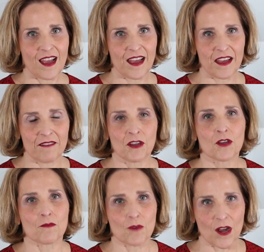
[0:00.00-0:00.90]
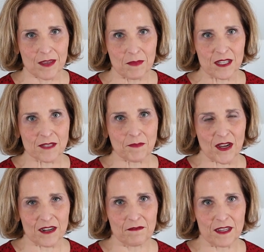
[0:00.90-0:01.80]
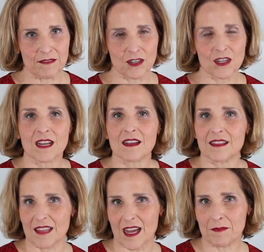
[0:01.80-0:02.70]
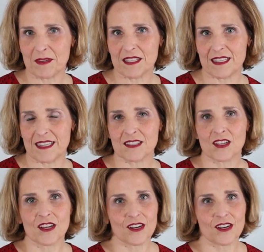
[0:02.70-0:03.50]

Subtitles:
of Rocky Mountain spotted fever, Lyme disease,